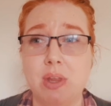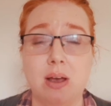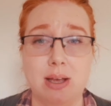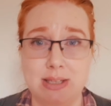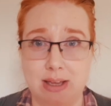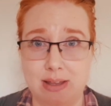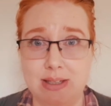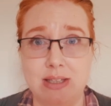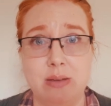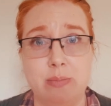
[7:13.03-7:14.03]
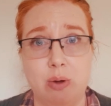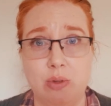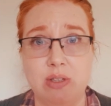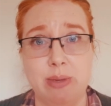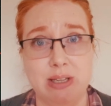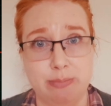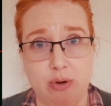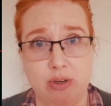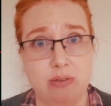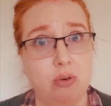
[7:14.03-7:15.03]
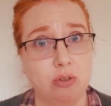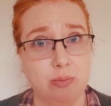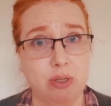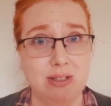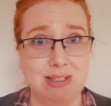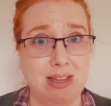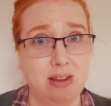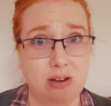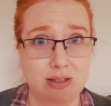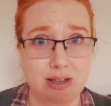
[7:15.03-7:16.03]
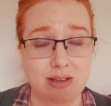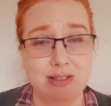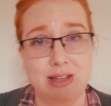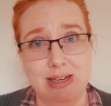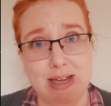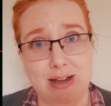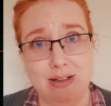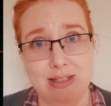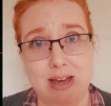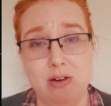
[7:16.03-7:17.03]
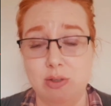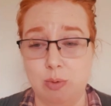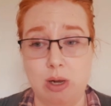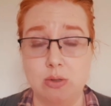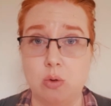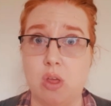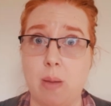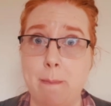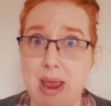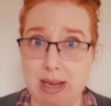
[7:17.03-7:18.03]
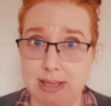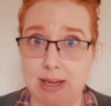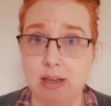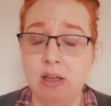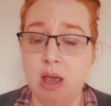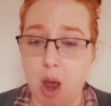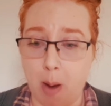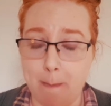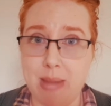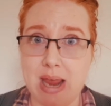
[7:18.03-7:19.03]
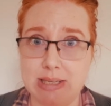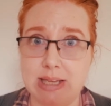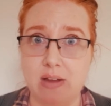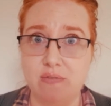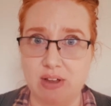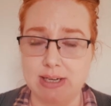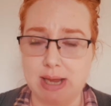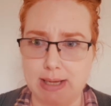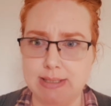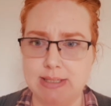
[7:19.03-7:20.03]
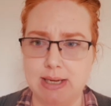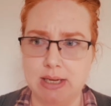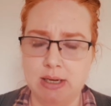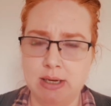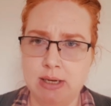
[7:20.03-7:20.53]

I say this as somebody with some experience of hospitals and the nastiness that entails there, as well as all the amazing, amazing, fantastic